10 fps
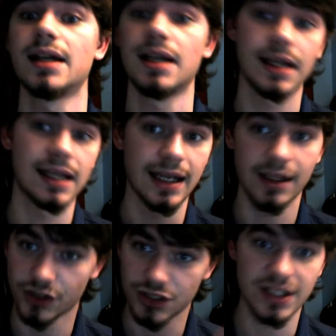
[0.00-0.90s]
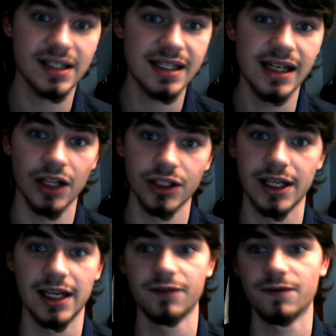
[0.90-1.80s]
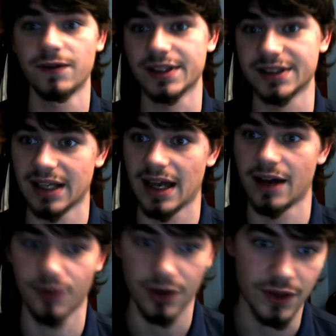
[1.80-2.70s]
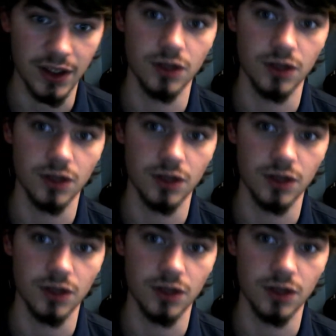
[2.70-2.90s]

Getting their $60 kit fixes everything.